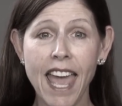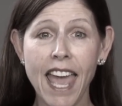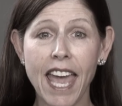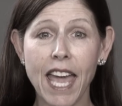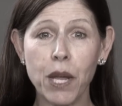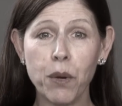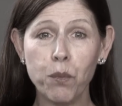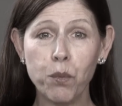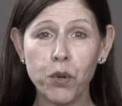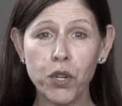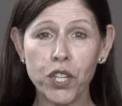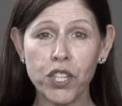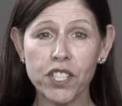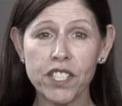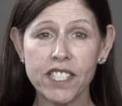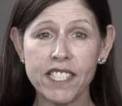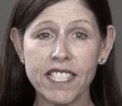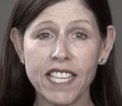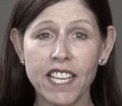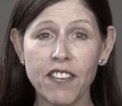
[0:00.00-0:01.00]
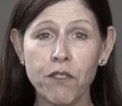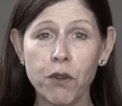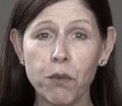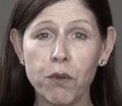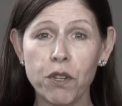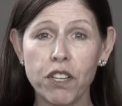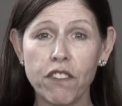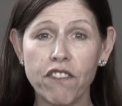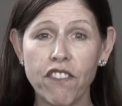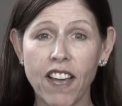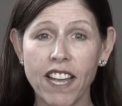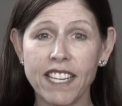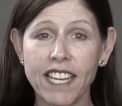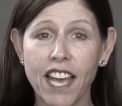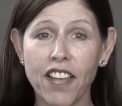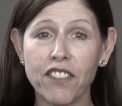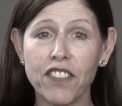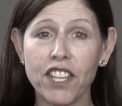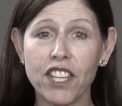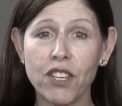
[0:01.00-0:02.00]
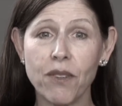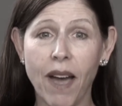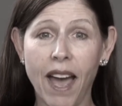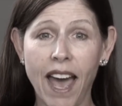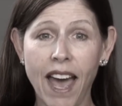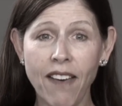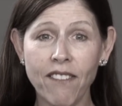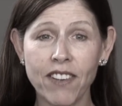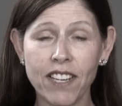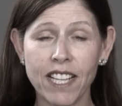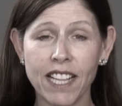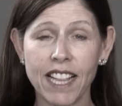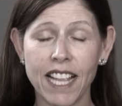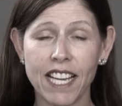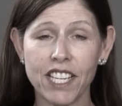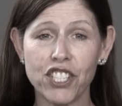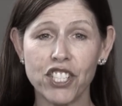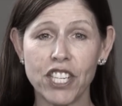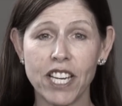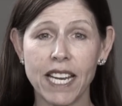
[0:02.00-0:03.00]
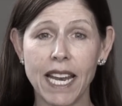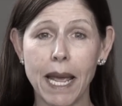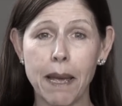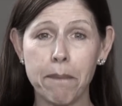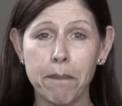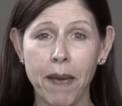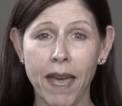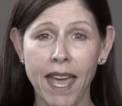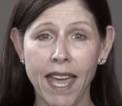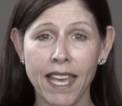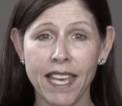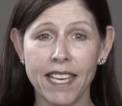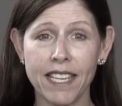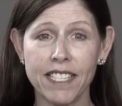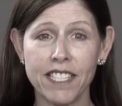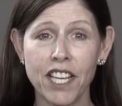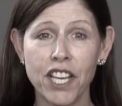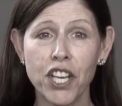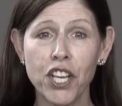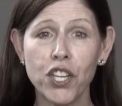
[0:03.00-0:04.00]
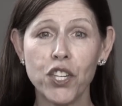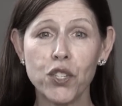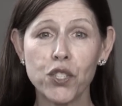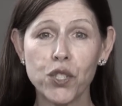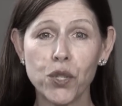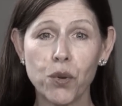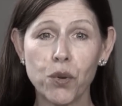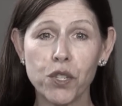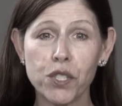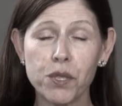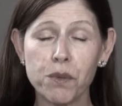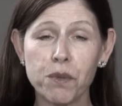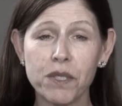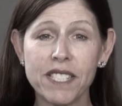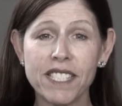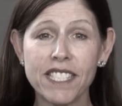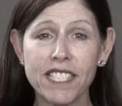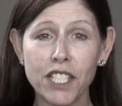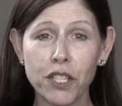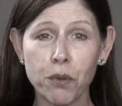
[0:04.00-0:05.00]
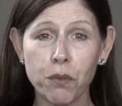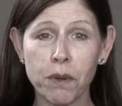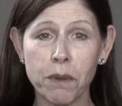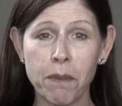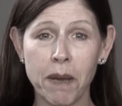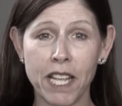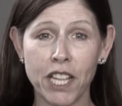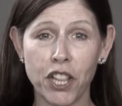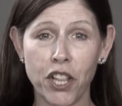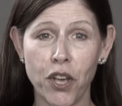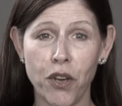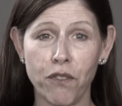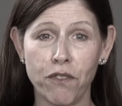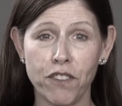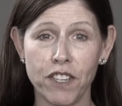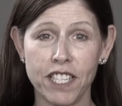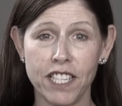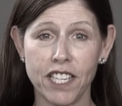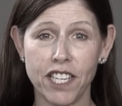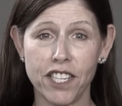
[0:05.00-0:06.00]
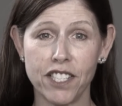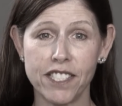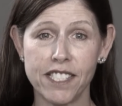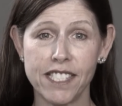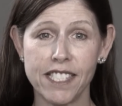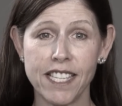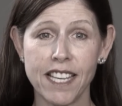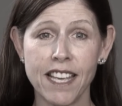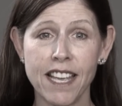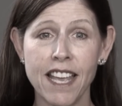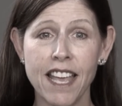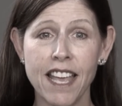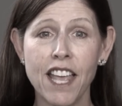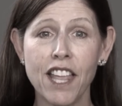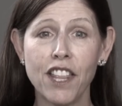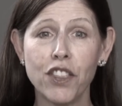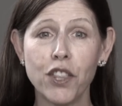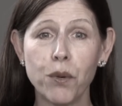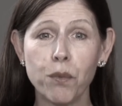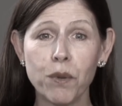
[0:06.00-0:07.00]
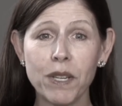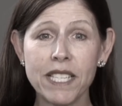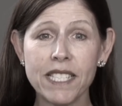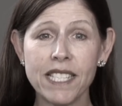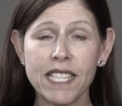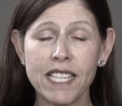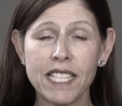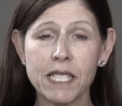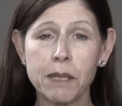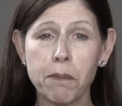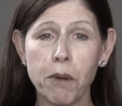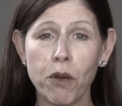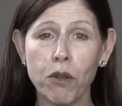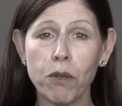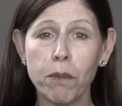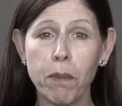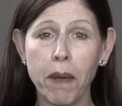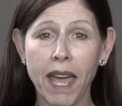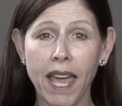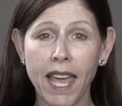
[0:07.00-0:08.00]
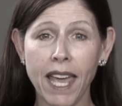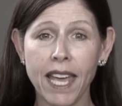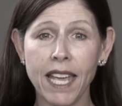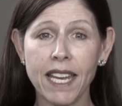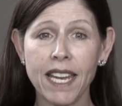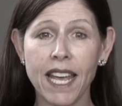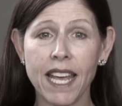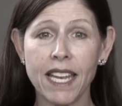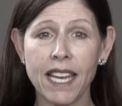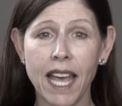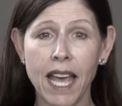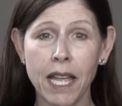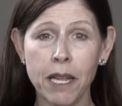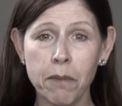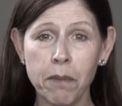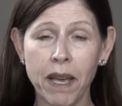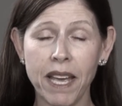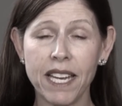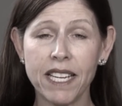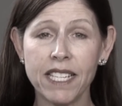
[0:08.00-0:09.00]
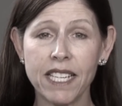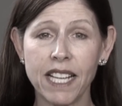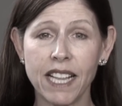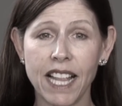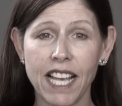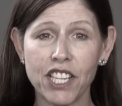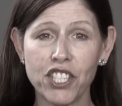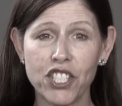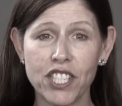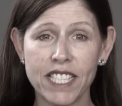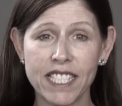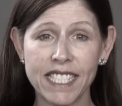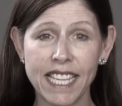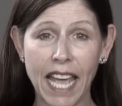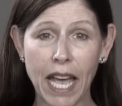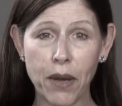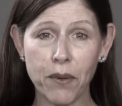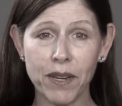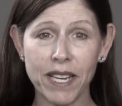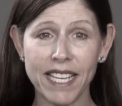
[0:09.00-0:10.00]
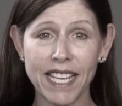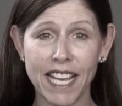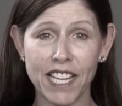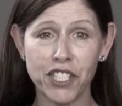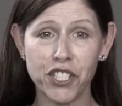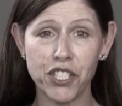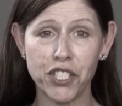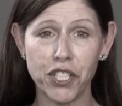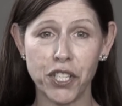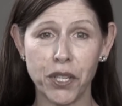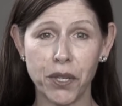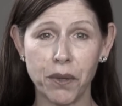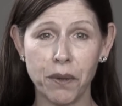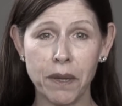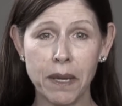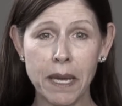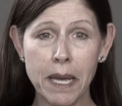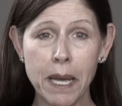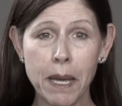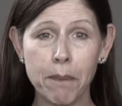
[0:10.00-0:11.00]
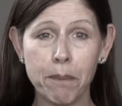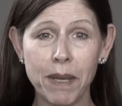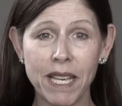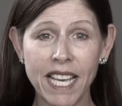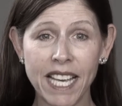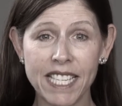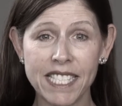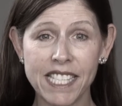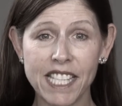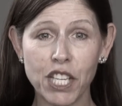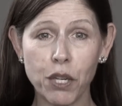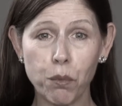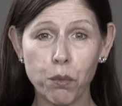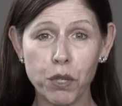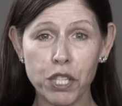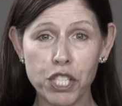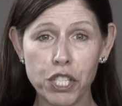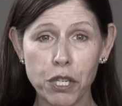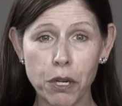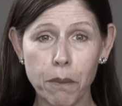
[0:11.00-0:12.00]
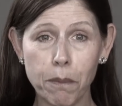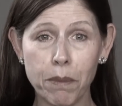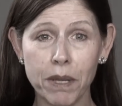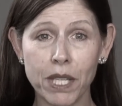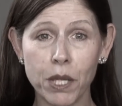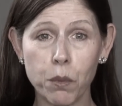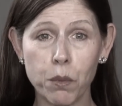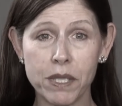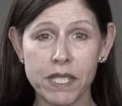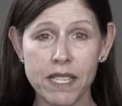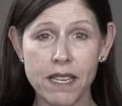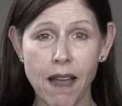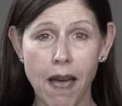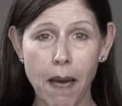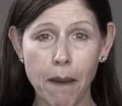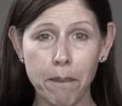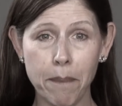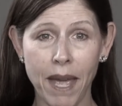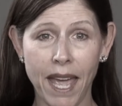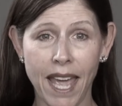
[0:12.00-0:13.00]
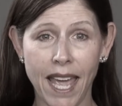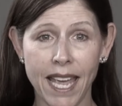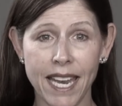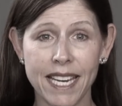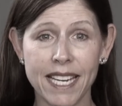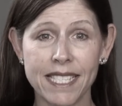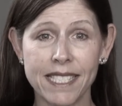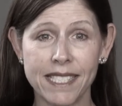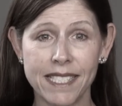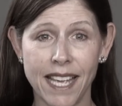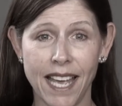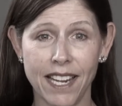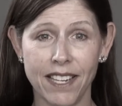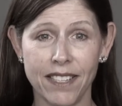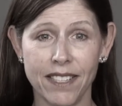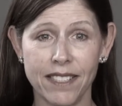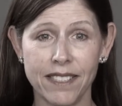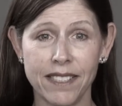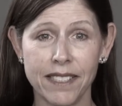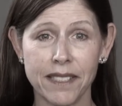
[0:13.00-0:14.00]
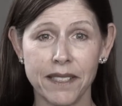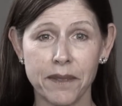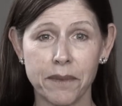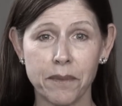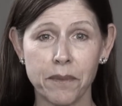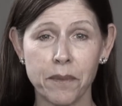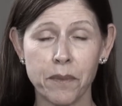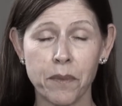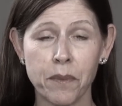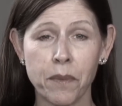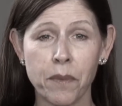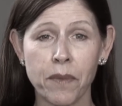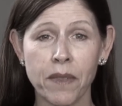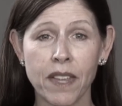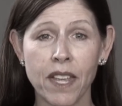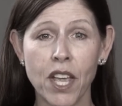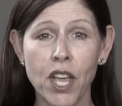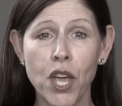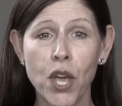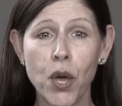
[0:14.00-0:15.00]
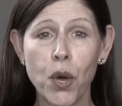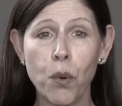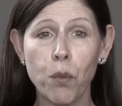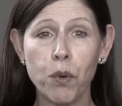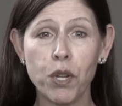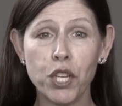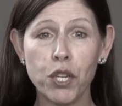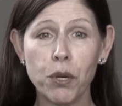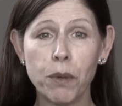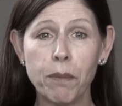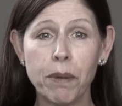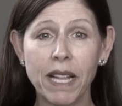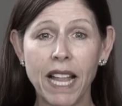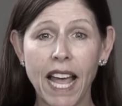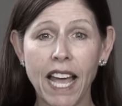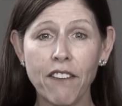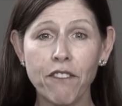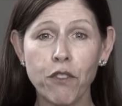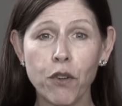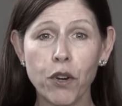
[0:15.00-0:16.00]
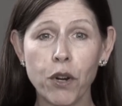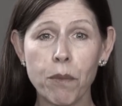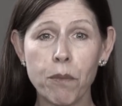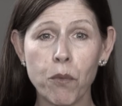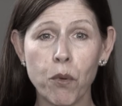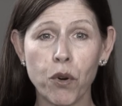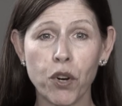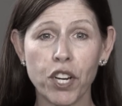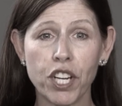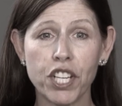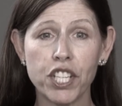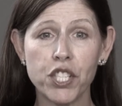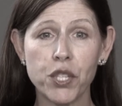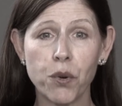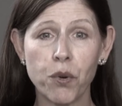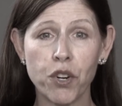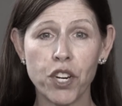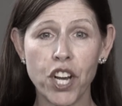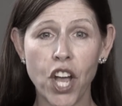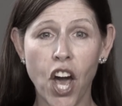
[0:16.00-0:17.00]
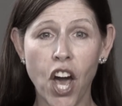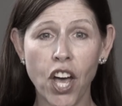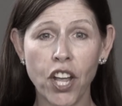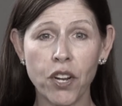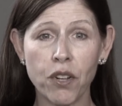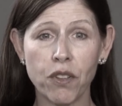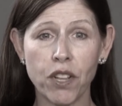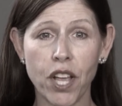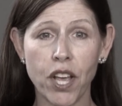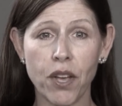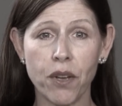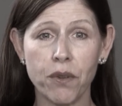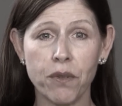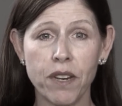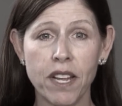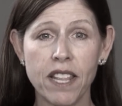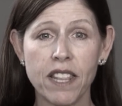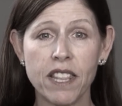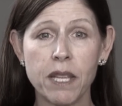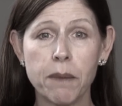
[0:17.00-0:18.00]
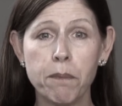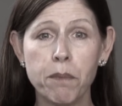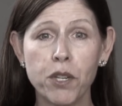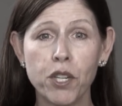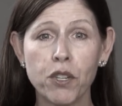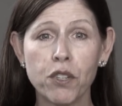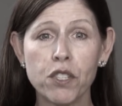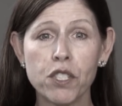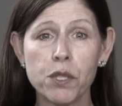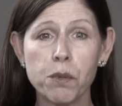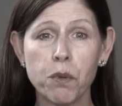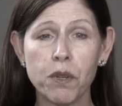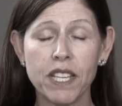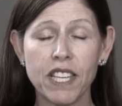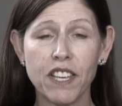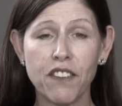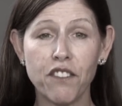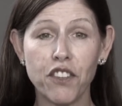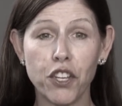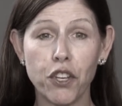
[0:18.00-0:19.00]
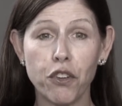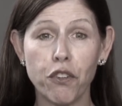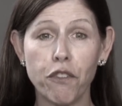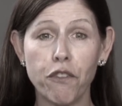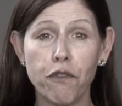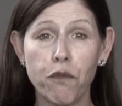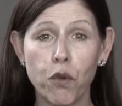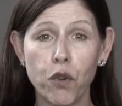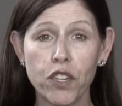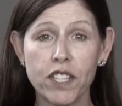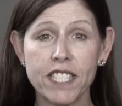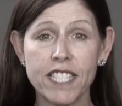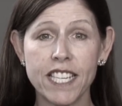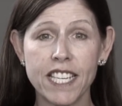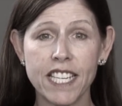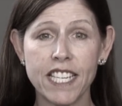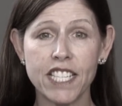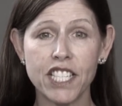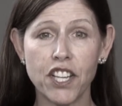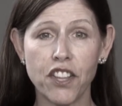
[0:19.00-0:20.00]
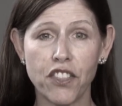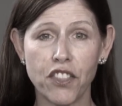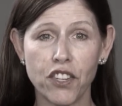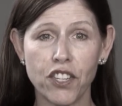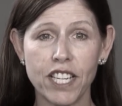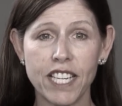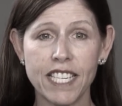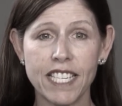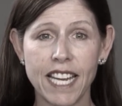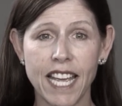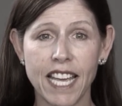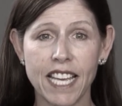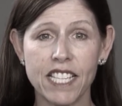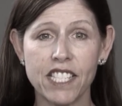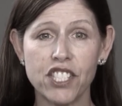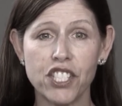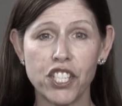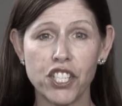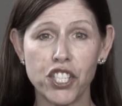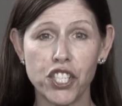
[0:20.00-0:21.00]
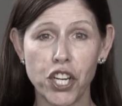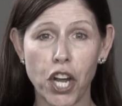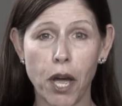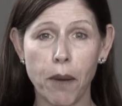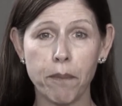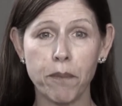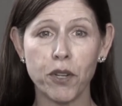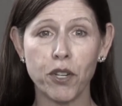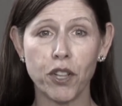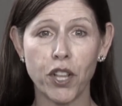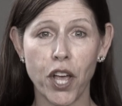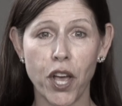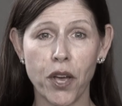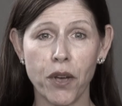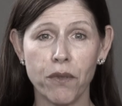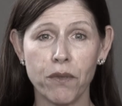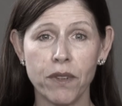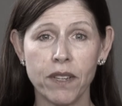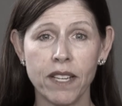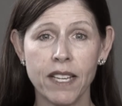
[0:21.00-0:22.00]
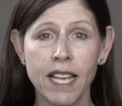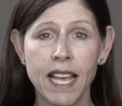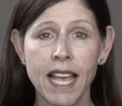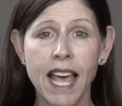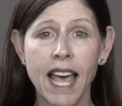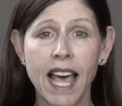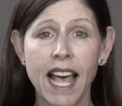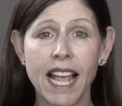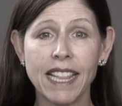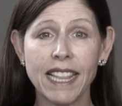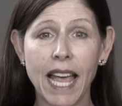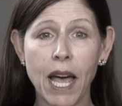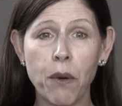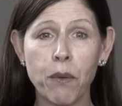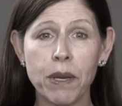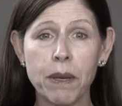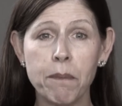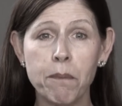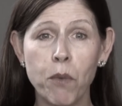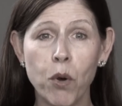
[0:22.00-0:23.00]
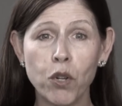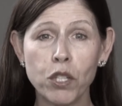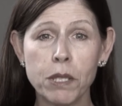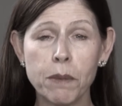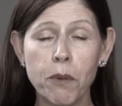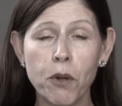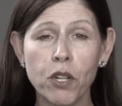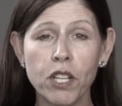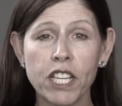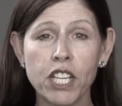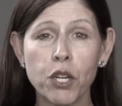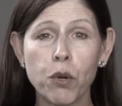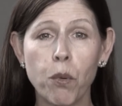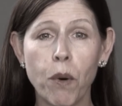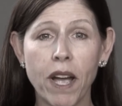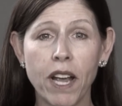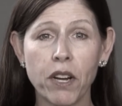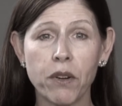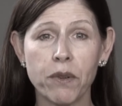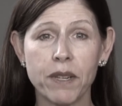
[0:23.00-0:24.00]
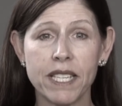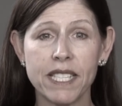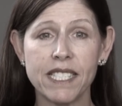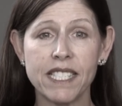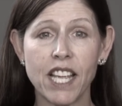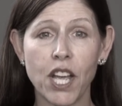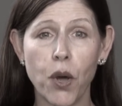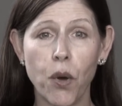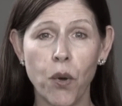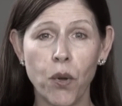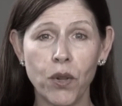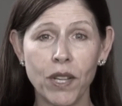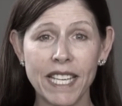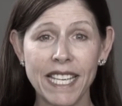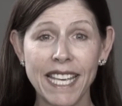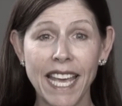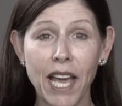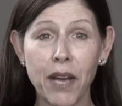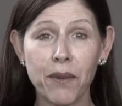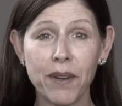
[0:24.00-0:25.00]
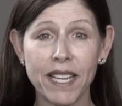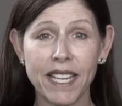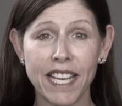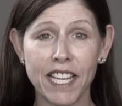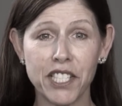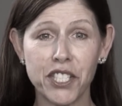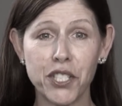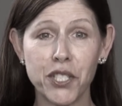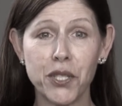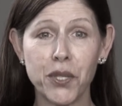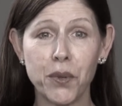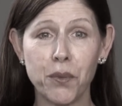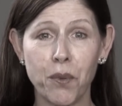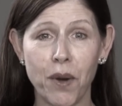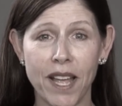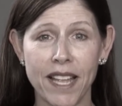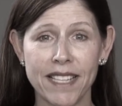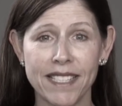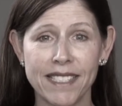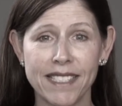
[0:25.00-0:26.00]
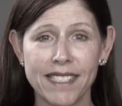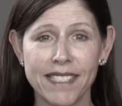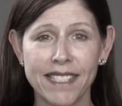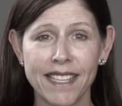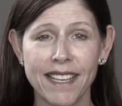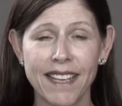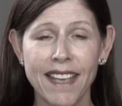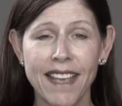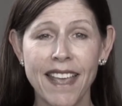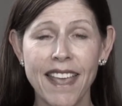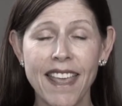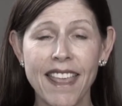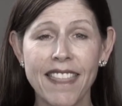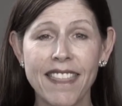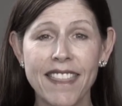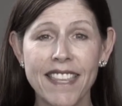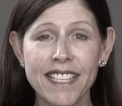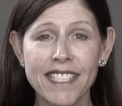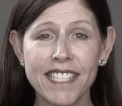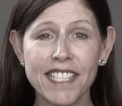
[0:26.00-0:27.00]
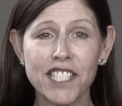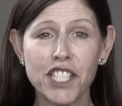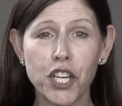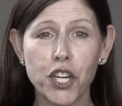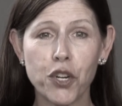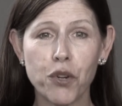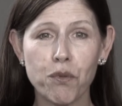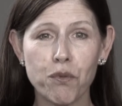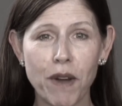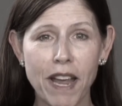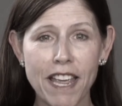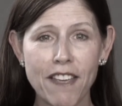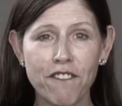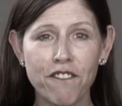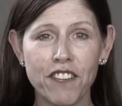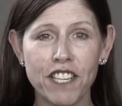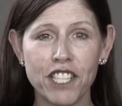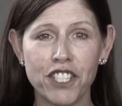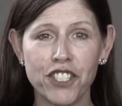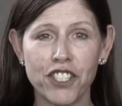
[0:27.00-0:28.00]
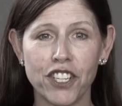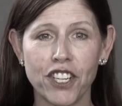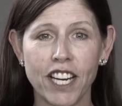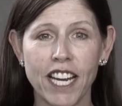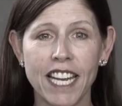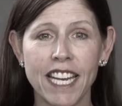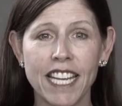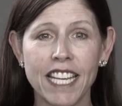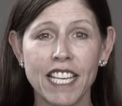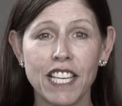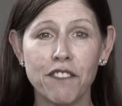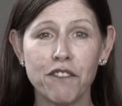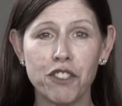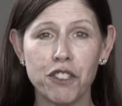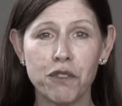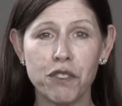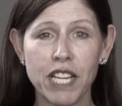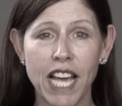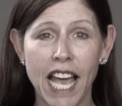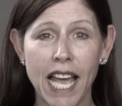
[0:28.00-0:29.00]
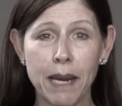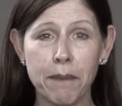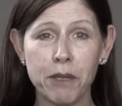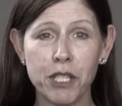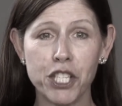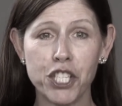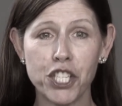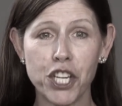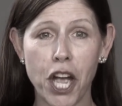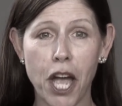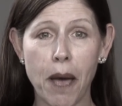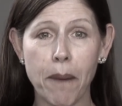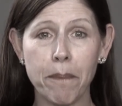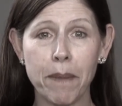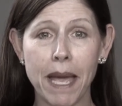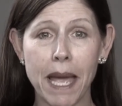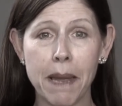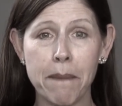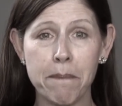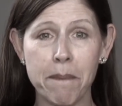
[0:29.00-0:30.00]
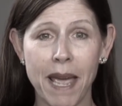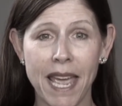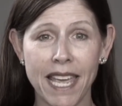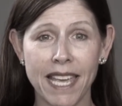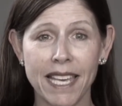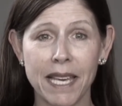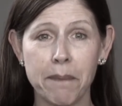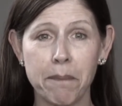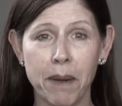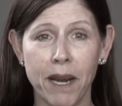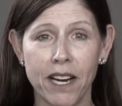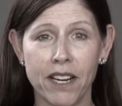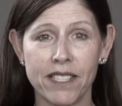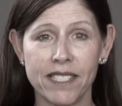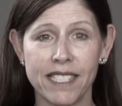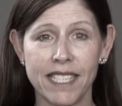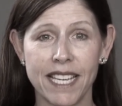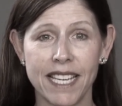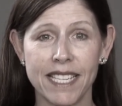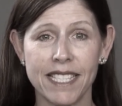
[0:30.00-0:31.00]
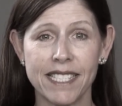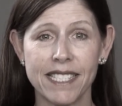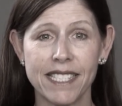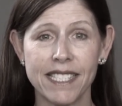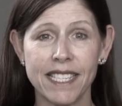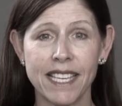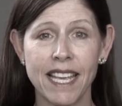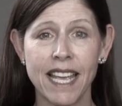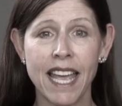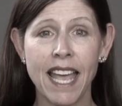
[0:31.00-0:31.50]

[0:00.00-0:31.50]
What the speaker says: And worse, even when you find out that you have a collection and pay it, your scores will still remain low for years. The reason is both paid and unpaid collections count against you because the original bill was not paid and settled. When you apply for a mortgage or an auto loan, the bureaus will give you 14 to 30 days to shop your loan, allowing multiple inquiries that only count against you once. This is a great feature and it gives you time to shop and make comparisons.